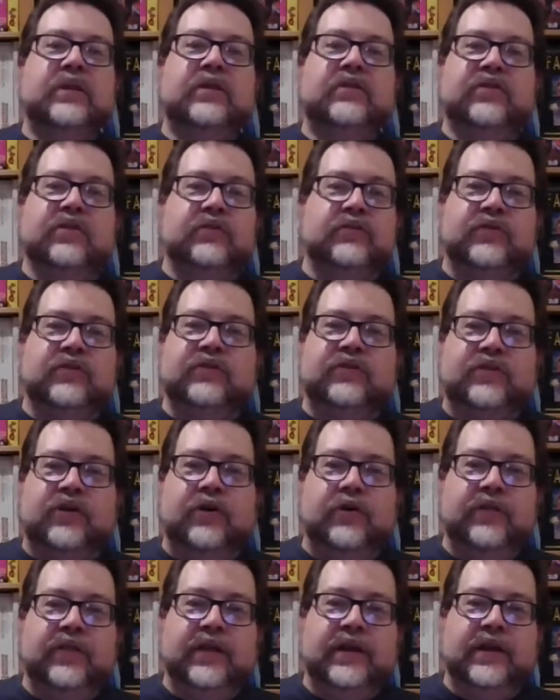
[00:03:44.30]
children's
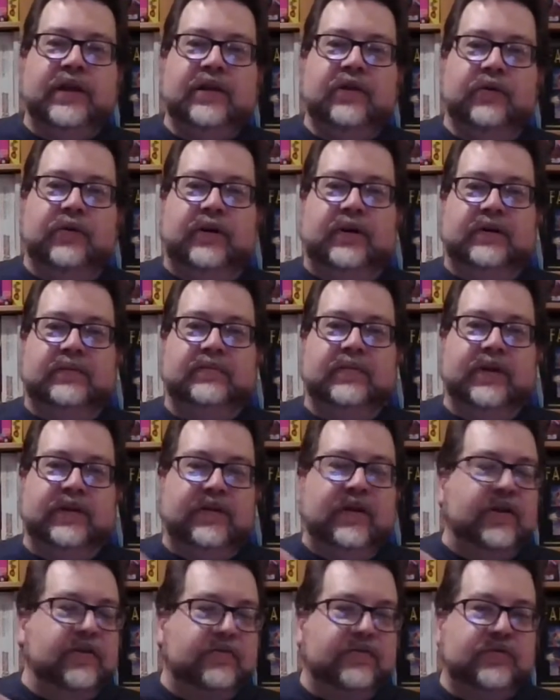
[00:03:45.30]
clothing, or
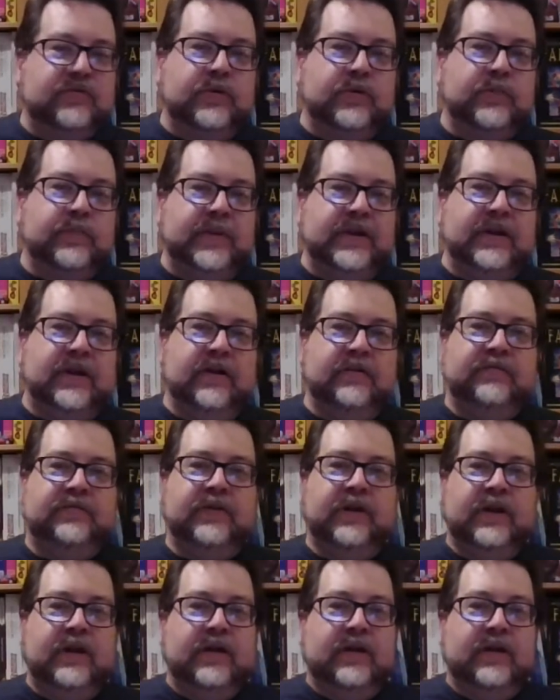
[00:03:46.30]
assortment of